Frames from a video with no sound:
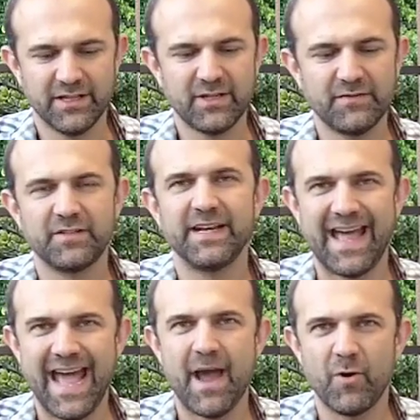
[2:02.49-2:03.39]
Like you'd have to take
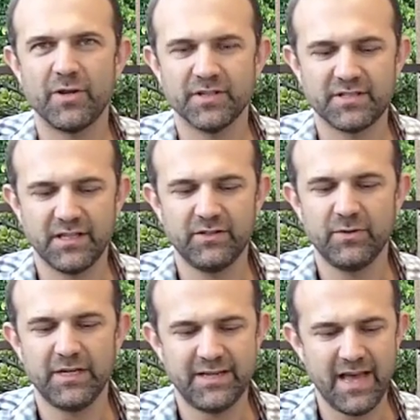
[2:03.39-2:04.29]
a hammer to this thing to
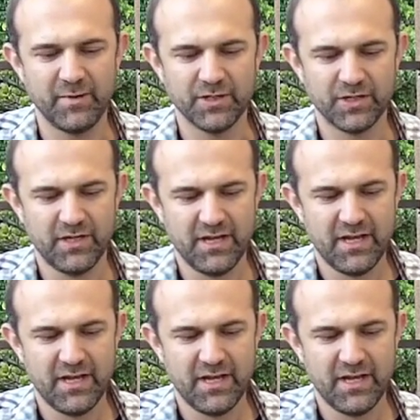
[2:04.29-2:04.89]
do any damage.